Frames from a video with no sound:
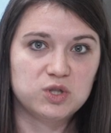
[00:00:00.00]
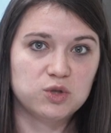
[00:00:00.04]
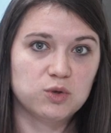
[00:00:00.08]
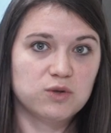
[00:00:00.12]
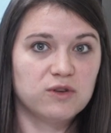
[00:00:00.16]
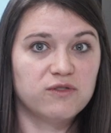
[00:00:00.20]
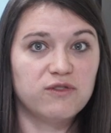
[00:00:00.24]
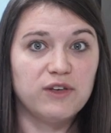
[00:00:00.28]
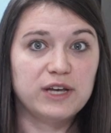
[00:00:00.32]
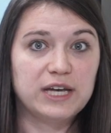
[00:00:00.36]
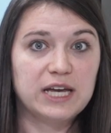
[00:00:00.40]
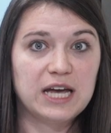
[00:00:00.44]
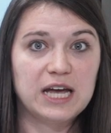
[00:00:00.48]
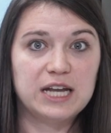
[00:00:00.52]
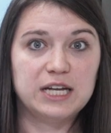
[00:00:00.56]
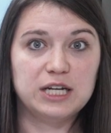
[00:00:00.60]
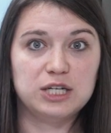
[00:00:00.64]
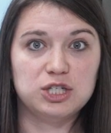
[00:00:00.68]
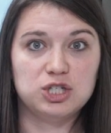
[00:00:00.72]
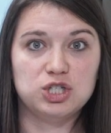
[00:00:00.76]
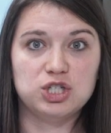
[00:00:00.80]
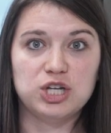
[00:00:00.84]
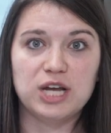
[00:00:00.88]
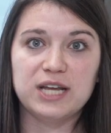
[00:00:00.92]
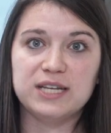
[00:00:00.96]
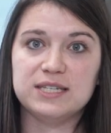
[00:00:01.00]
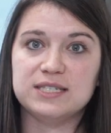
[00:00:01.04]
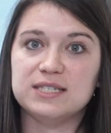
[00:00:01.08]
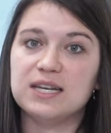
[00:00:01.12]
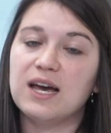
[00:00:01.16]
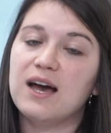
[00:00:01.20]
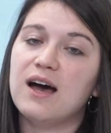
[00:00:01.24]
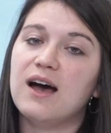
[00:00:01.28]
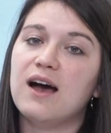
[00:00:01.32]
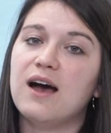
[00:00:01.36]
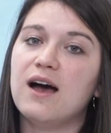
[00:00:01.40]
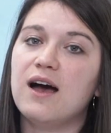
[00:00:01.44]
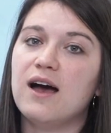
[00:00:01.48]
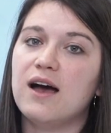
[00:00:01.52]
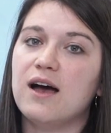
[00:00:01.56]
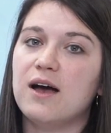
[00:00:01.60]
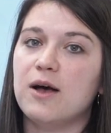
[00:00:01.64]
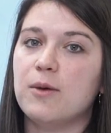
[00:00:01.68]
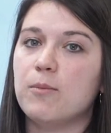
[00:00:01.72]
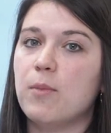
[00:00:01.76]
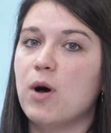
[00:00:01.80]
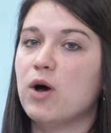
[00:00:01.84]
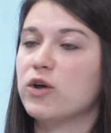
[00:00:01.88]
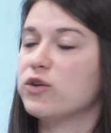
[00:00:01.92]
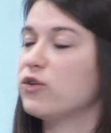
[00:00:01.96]
sort of like an agenda
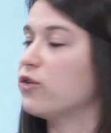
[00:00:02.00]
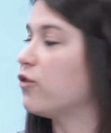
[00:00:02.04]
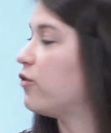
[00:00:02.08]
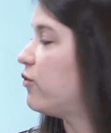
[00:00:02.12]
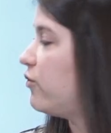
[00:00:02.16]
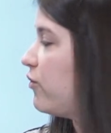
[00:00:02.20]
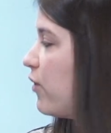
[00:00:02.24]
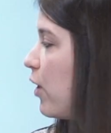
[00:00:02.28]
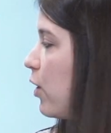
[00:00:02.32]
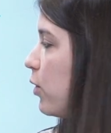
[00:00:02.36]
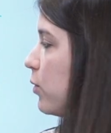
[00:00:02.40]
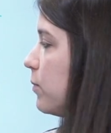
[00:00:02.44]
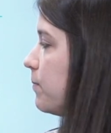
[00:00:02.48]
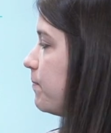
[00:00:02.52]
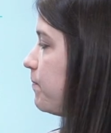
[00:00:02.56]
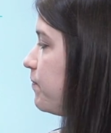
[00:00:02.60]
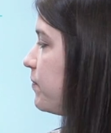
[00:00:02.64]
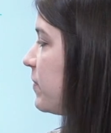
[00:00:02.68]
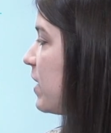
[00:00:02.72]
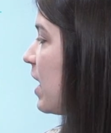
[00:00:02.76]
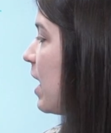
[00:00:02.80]
on your phone.